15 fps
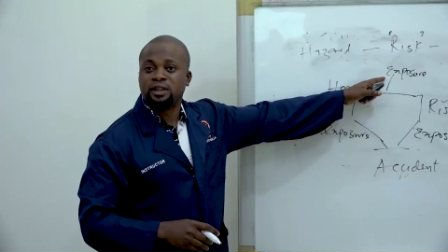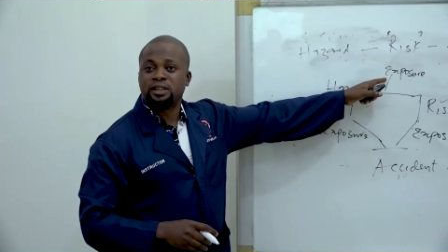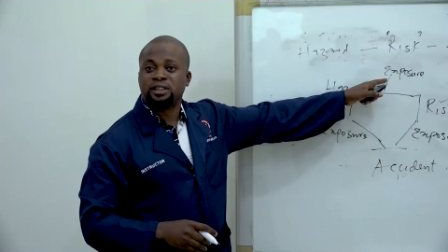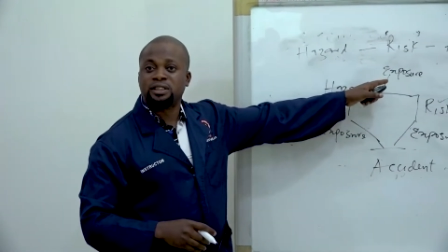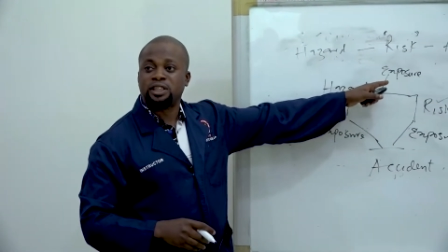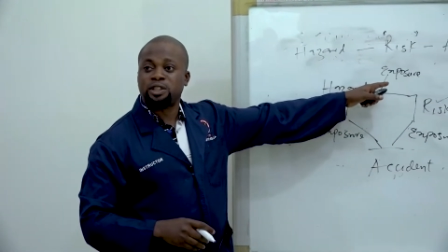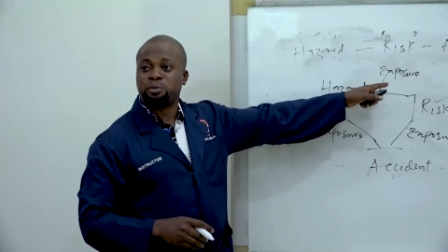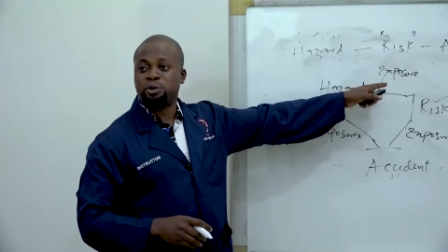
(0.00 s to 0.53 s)
Is
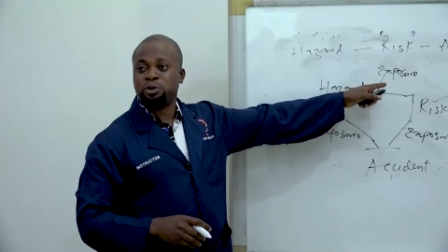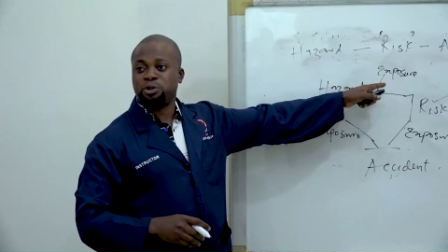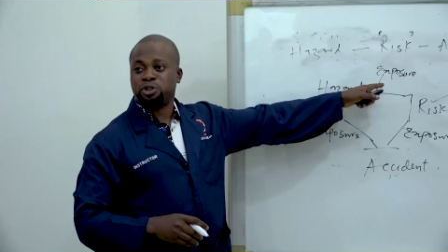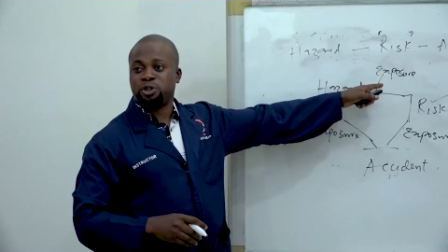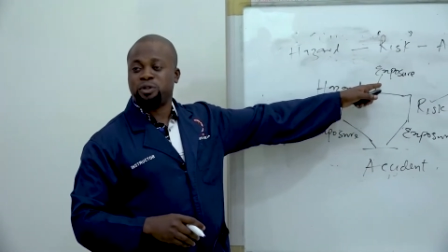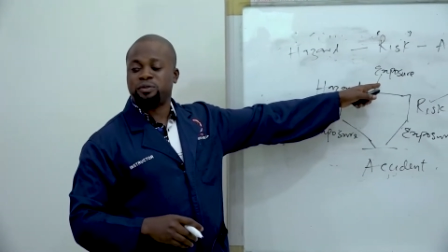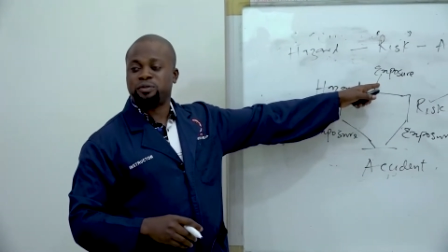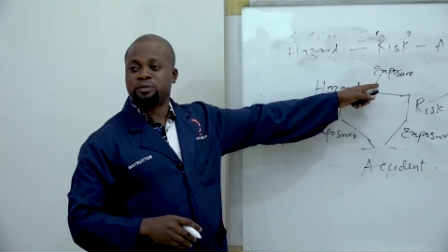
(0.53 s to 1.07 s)
exposure.
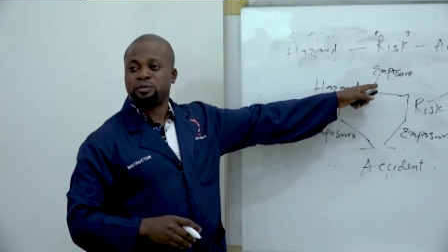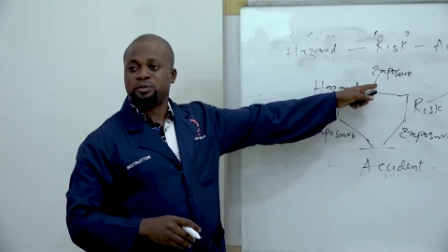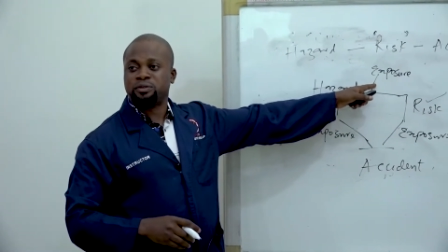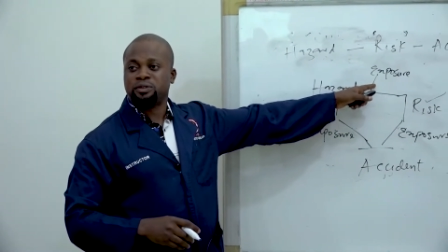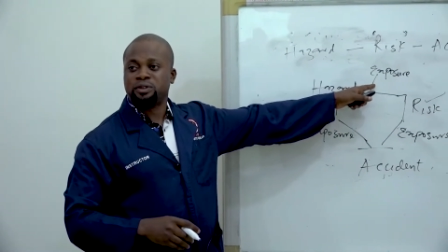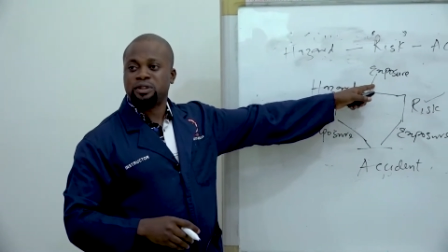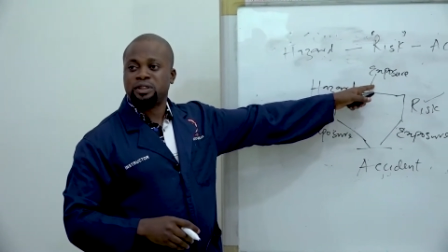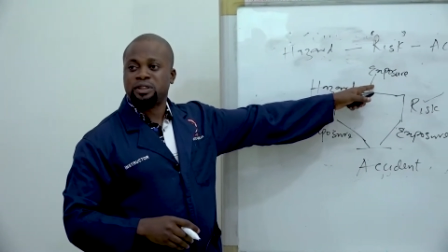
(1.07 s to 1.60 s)

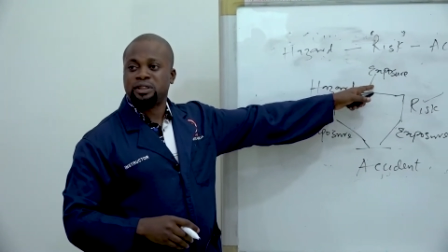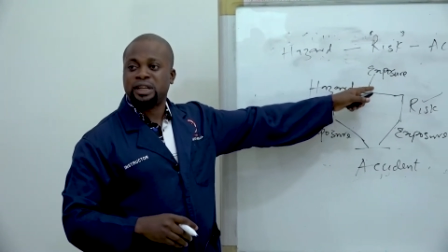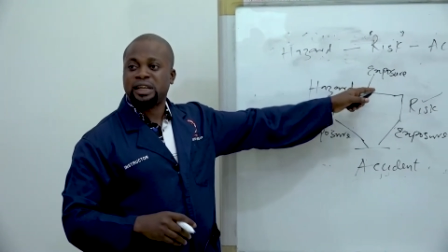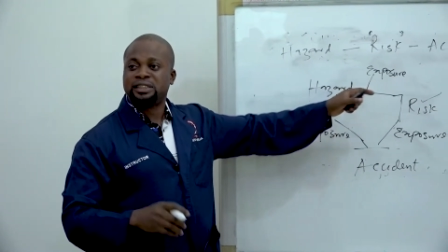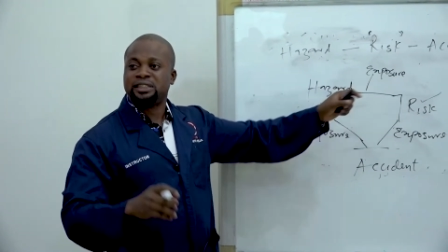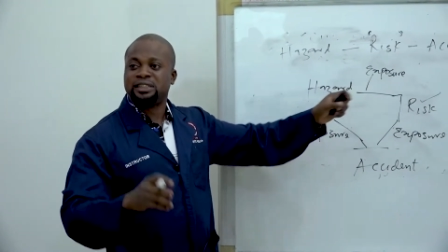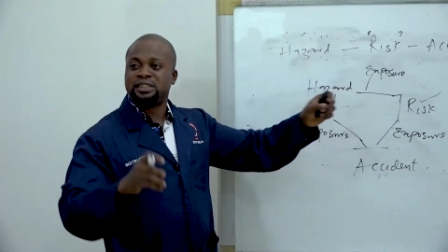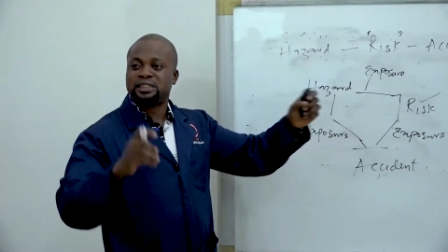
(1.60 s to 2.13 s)
That
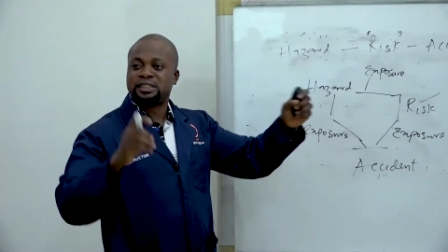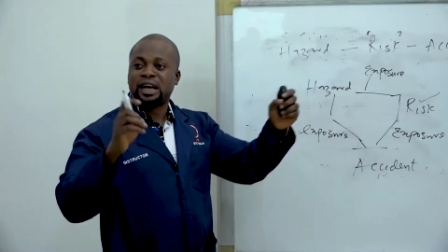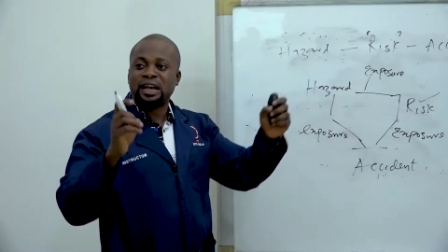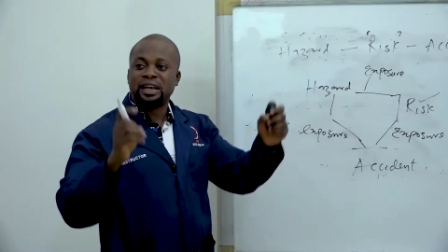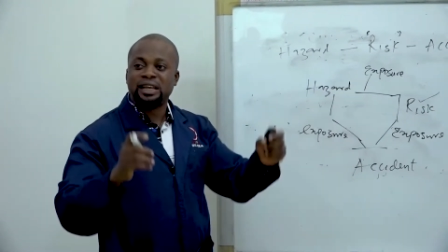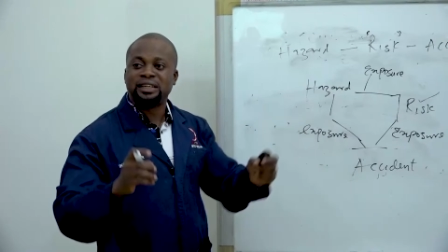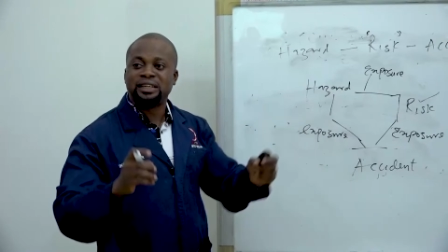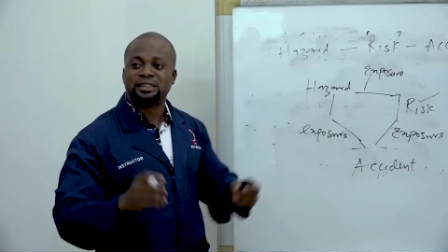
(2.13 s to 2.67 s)
is the
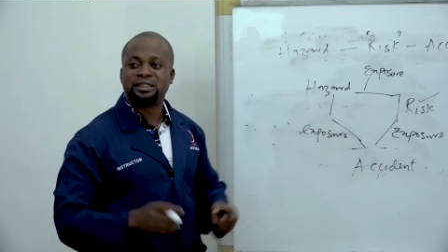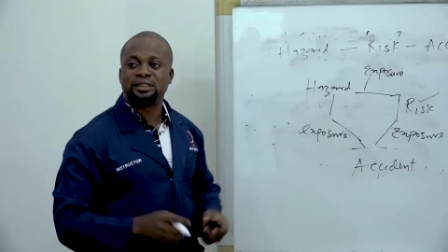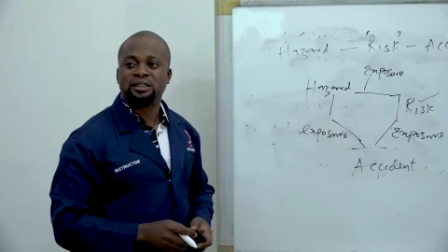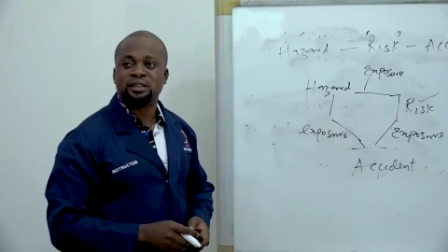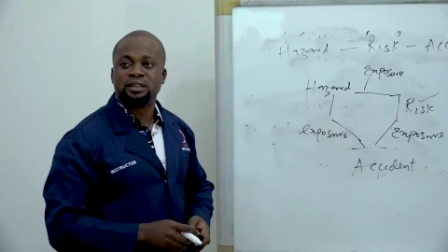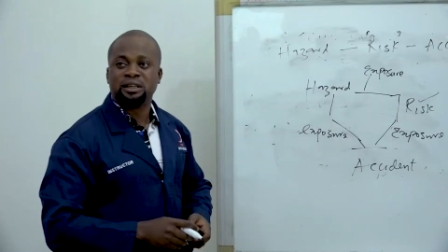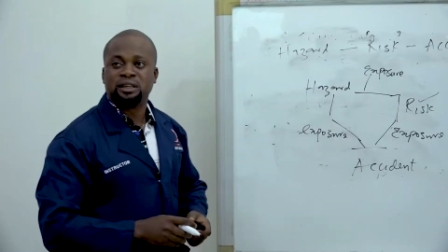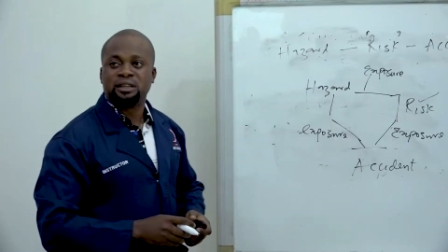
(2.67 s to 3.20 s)
silent
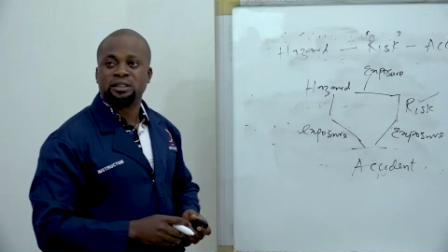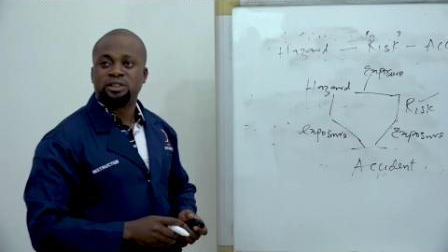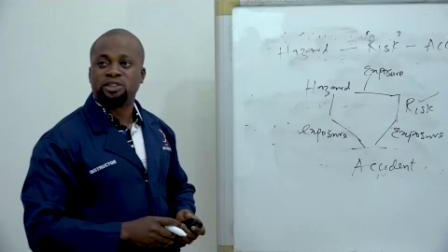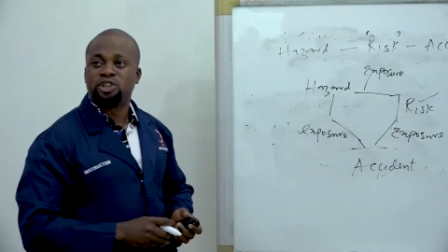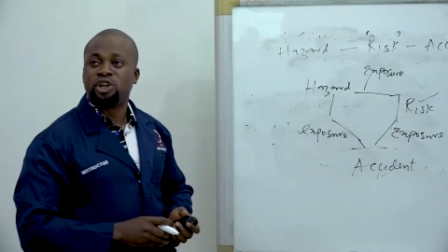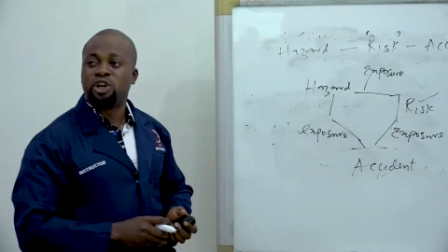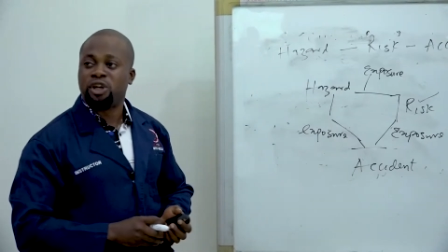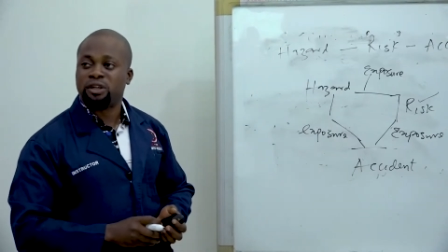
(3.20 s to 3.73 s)
chain.